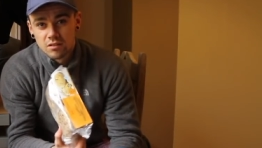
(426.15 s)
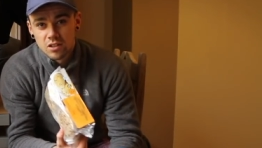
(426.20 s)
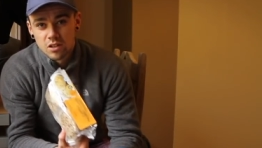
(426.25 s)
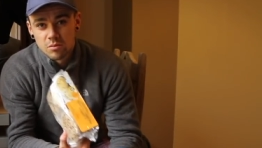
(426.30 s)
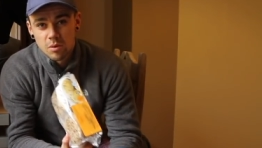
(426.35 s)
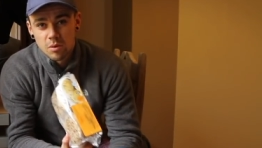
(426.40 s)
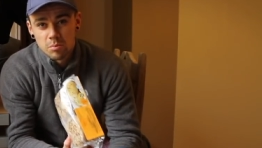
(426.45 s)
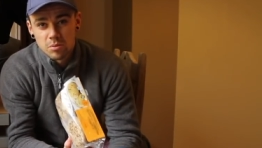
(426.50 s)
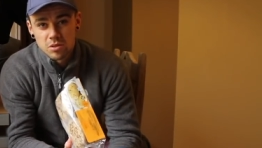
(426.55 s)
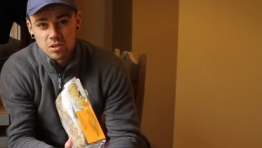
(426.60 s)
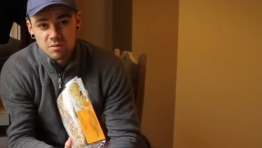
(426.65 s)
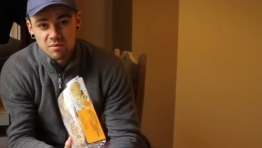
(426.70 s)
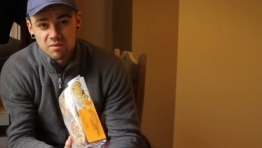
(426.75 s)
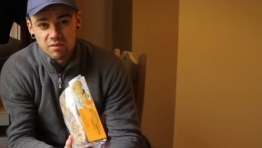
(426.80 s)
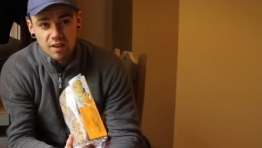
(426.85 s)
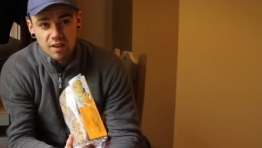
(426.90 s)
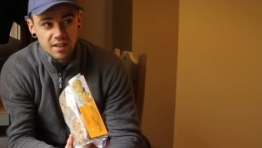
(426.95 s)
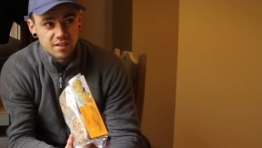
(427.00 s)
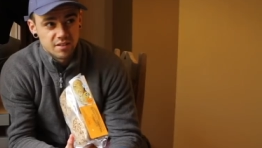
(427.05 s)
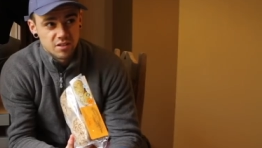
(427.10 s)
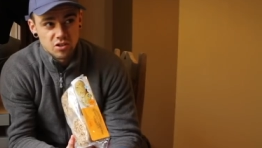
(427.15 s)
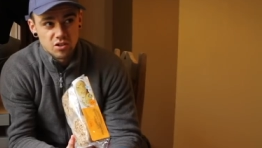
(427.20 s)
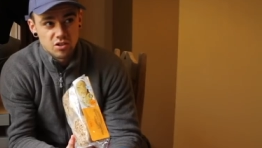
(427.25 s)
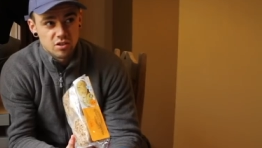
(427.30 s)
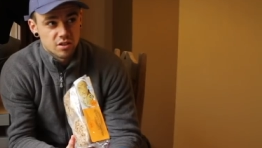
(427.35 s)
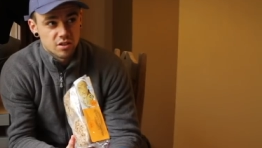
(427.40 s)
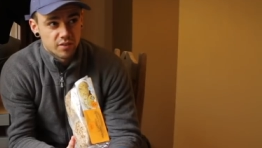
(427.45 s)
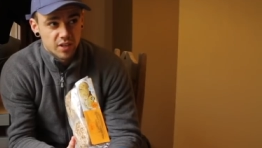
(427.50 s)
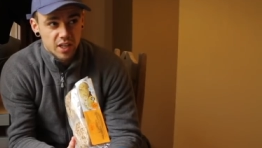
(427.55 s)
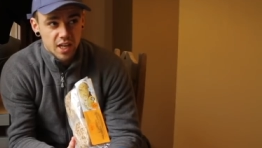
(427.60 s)
come up with some fancy
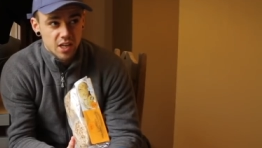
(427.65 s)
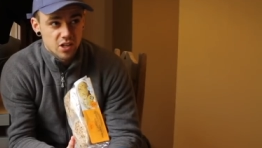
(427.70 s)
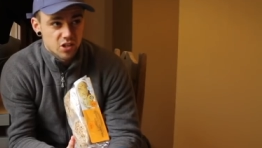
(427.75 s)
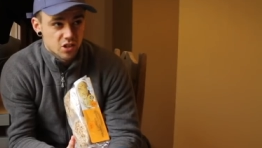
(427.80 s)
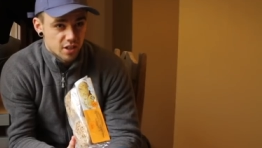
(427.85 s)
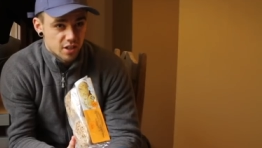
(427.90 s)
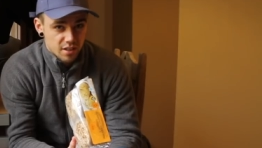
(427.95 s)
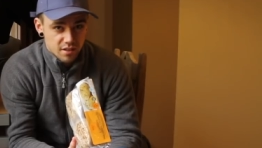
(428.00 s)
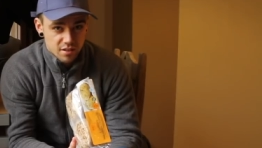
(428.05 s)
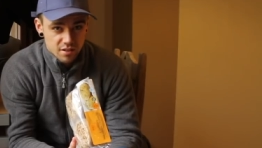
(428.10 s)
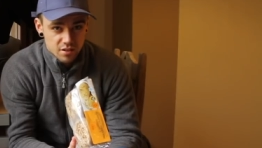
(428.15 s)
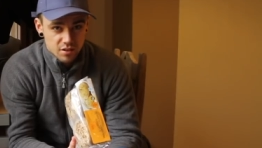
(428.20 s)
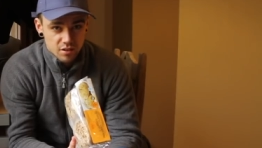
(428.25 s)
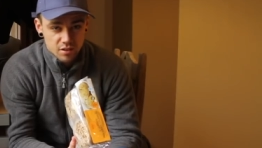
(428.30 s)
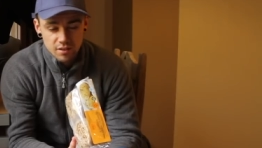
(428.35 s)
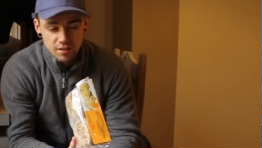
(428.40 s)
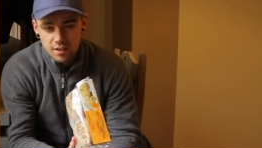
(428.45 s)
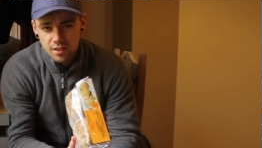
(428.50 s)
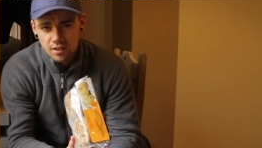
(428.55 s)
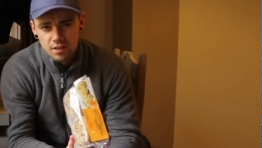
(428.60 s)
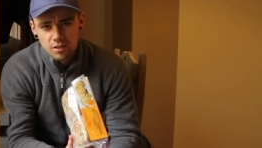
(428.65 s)
justification as to